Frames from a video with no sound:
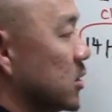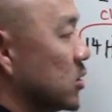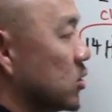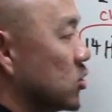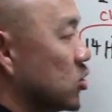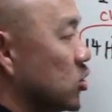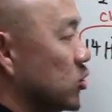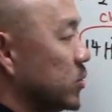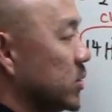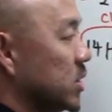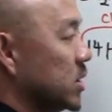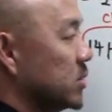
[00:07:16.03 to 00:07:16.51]

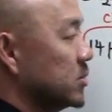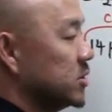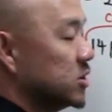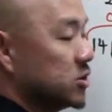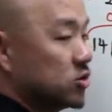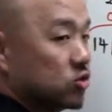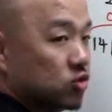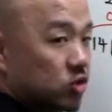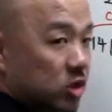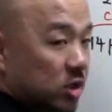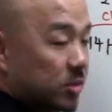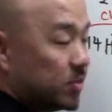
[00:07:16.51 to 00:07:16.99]
chromium is
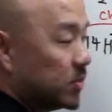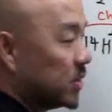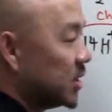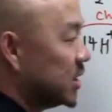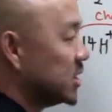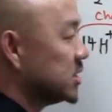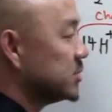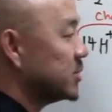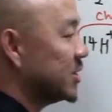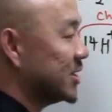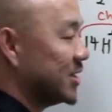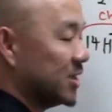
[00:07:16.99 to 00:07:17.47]
3
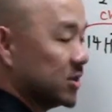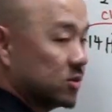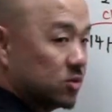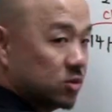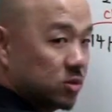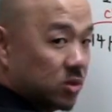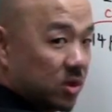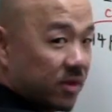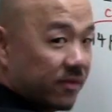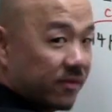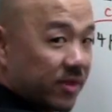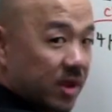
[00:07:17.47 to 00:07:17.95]
plus but there are
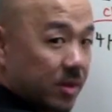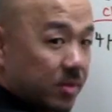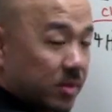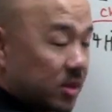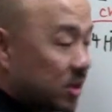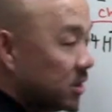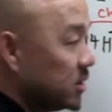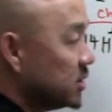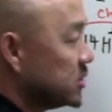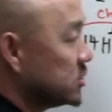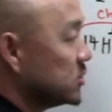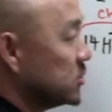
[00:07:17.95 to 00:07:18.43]
two of them
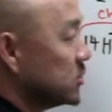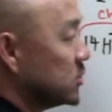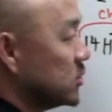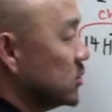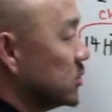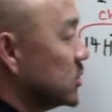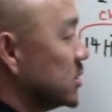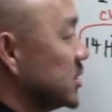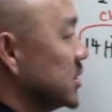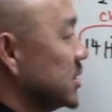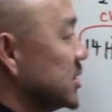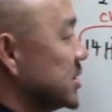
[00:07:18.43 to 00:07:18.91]
here so
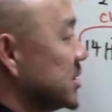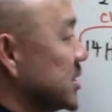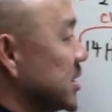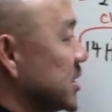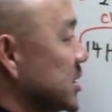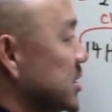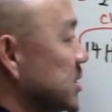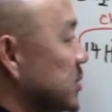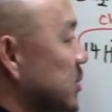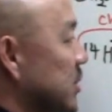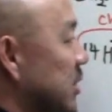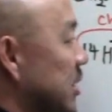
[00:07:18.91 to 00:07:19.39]
total is
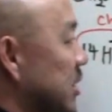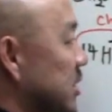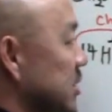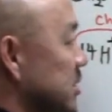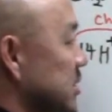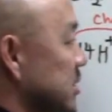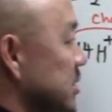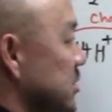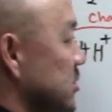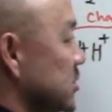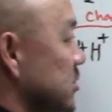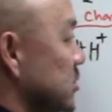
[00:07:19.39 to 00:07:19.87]
6 plus
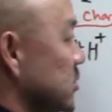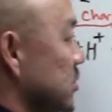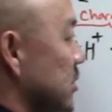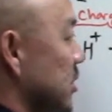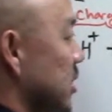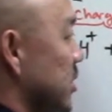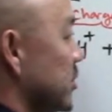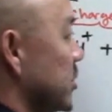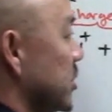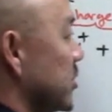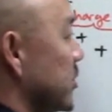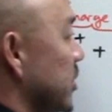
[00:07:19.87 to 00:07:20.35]
so
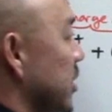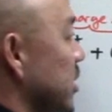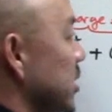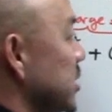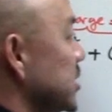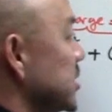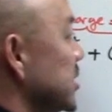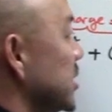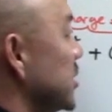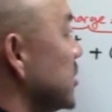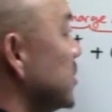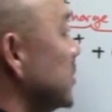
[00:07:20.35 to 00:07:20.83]
let me write
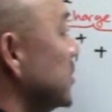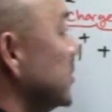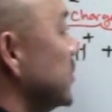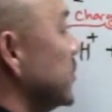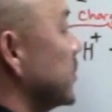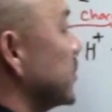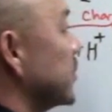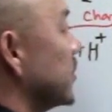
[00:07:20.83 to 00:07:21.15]
this down